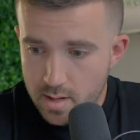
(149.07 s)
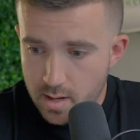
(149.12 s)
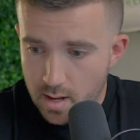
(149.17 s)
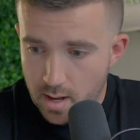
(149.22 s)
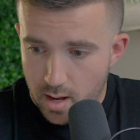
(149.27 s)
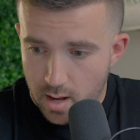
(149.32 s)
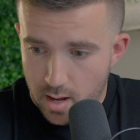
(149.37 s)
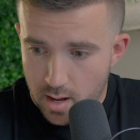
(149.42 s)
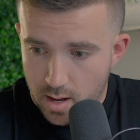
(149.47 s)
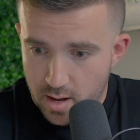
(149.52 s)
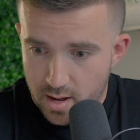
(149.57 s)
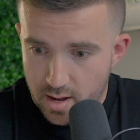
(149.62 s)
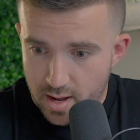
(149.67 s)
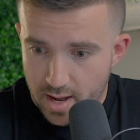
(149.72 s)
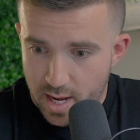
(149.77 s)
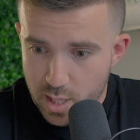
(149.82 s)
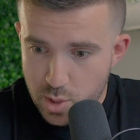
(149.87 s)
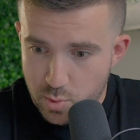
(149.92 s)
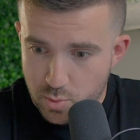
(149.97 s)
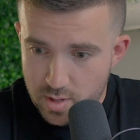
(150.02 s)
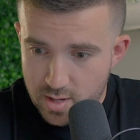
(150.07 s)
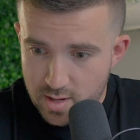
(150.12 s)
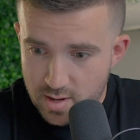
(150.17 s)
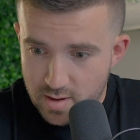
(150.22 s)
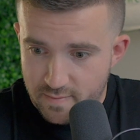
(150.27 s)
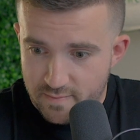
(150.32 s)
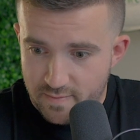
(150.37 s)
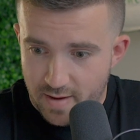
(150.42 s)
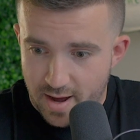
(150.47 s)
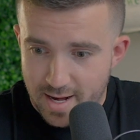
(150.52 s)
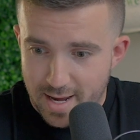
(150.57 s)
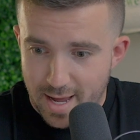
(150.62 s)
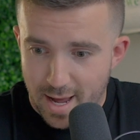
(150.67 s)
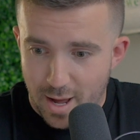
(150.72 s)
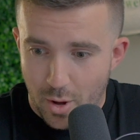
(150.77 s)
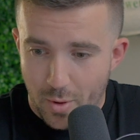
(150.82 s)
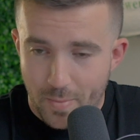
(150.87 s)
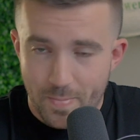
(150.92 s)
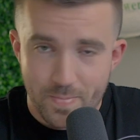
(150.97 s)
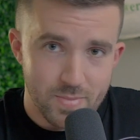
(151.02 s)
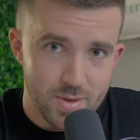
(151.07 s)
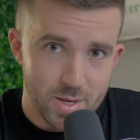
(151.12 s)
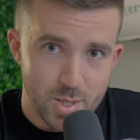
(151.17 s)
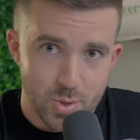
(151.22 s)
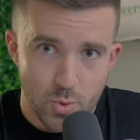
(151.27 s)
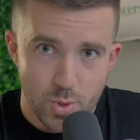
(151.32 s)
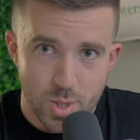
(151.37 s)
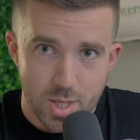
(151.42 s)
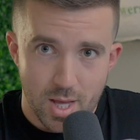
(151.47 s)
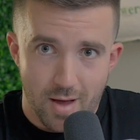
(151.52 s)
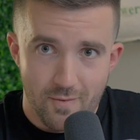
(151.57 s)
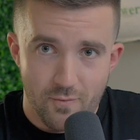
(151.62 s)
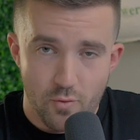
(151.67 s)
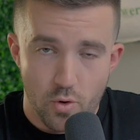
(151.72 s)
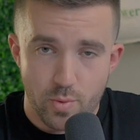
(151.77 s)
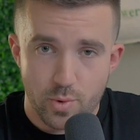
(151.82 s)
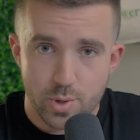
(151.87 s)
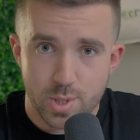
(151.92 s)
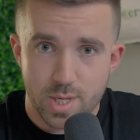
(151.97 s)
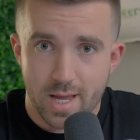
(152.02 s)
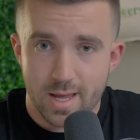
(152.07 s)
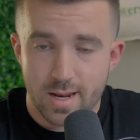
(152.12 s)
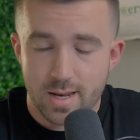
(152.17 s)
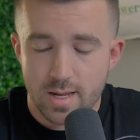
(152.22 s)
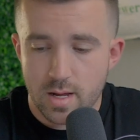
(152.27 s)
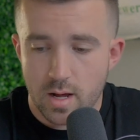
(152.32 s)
As we find out, this was not 4%,